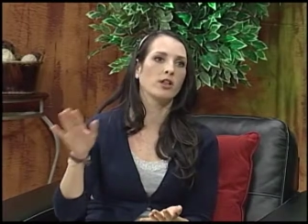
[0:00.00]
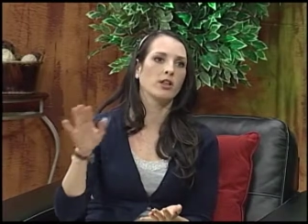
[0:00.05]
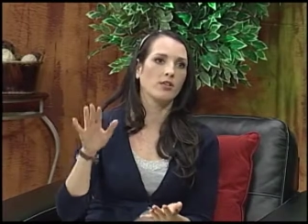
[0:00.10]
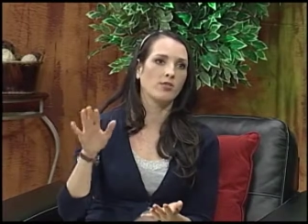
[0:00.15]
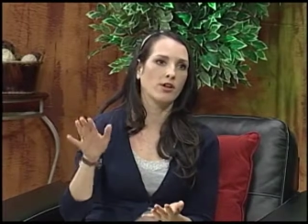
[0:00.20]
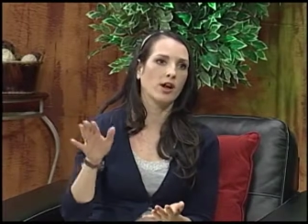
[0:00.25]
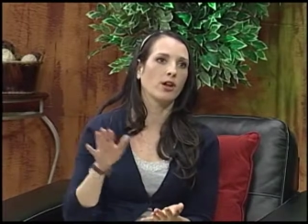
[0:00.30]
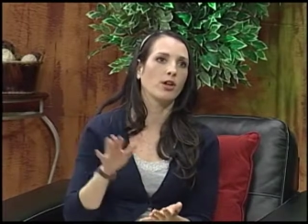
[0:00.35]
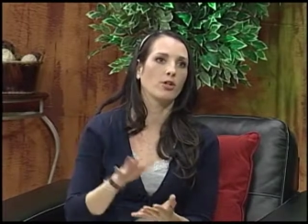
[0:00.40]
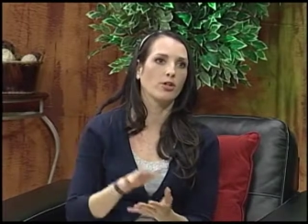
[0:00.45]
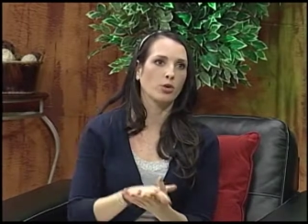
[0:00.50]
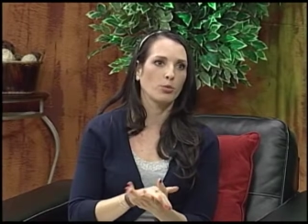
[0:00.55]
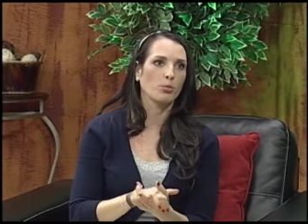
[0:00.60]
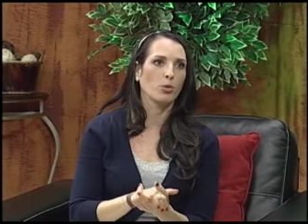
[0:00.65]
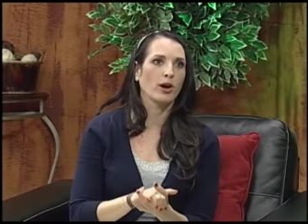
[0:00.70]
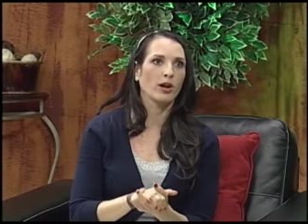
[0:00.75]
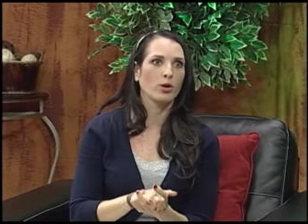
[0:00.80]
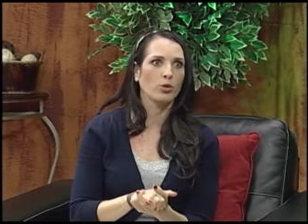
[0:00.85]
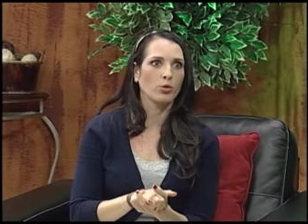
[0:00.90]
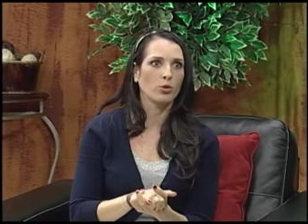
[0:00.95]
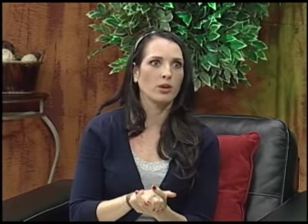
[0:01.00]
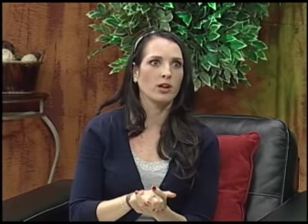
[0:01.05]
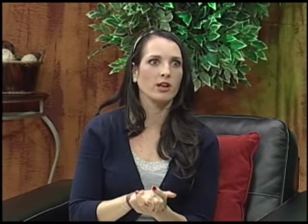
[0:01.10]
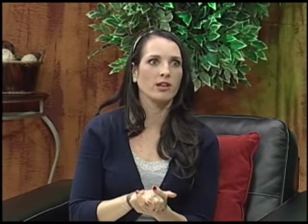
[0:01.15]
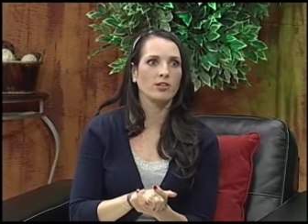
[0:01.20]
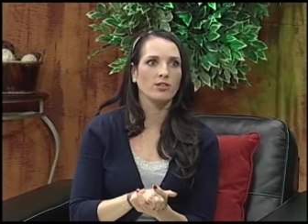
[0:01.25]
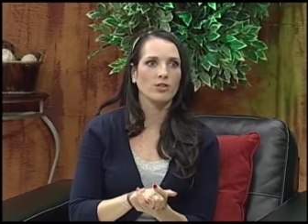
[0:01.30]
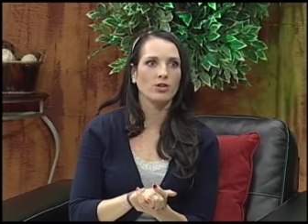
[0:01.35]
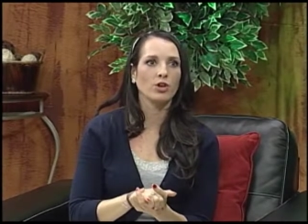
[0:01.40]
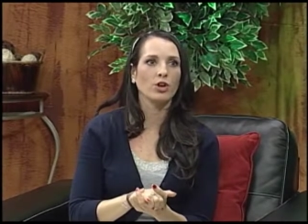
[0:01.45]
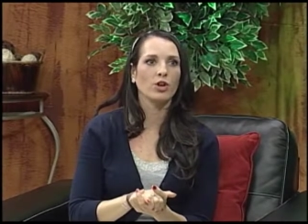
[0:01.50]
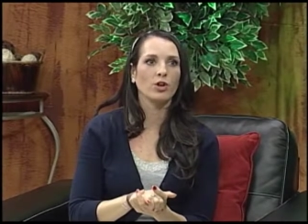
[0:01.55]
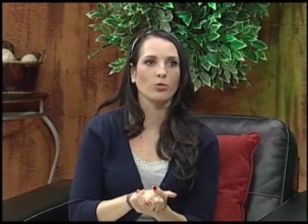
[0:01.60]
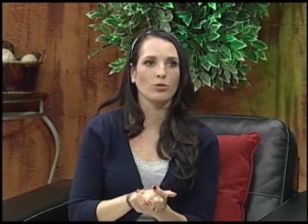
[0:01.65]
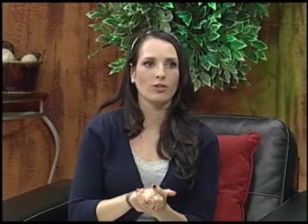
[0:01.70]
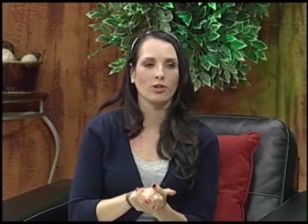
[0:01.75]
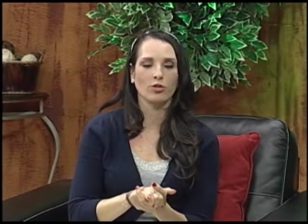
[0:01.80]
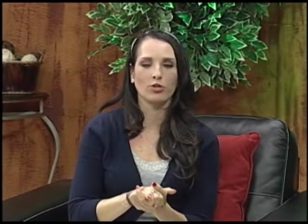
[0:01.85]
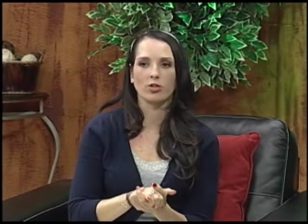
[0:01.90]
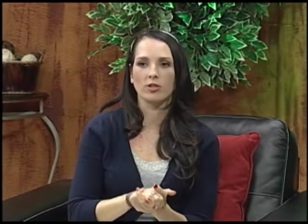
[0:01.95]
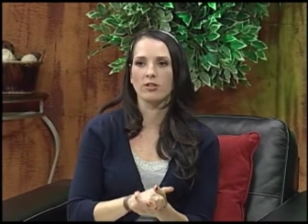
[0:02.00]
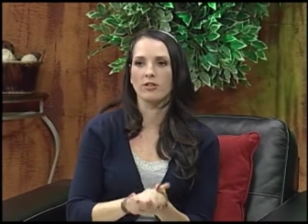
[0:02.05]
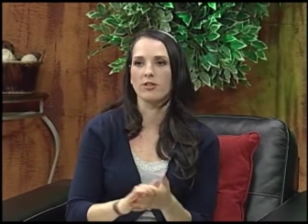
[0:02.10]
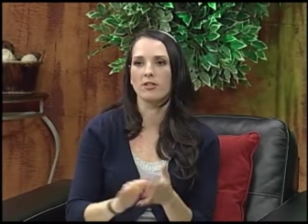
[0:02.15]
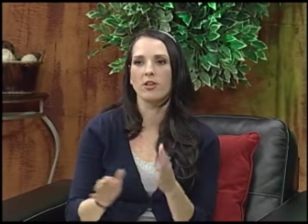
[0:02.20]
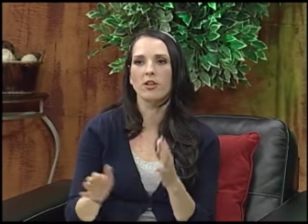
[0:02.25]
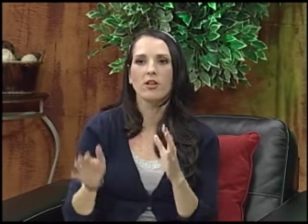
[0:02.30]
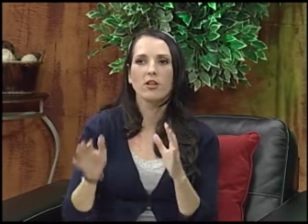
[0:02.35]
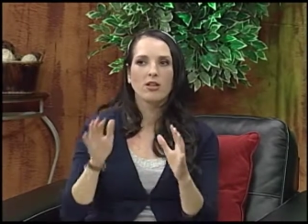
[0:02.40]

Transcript: They've got other priorities, you know, such as,